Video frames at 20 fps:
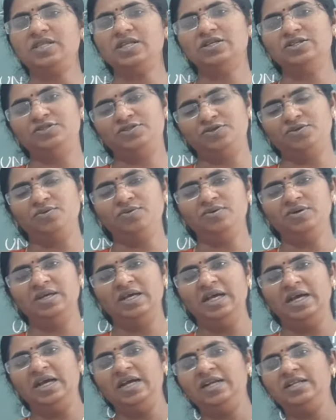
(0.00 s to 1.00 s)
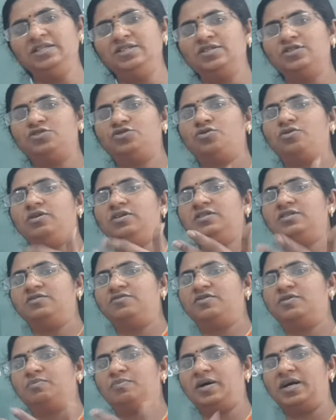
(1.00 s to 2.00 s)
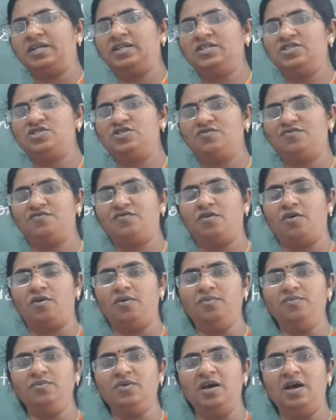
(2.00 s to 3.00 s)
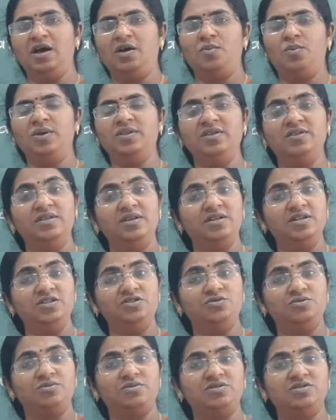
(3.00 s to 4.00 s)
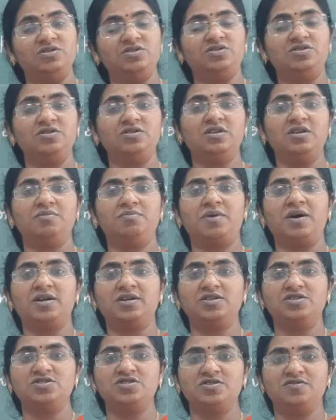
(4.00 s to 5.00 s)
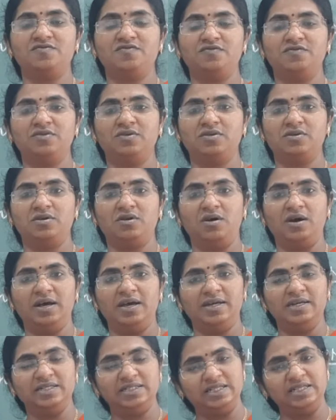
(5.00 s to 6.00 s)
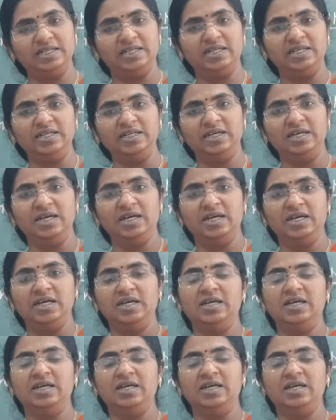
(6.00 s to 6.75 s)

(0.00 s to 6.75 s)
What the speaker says: So it is a choice of the partnership firm whether they need to register their partnership deed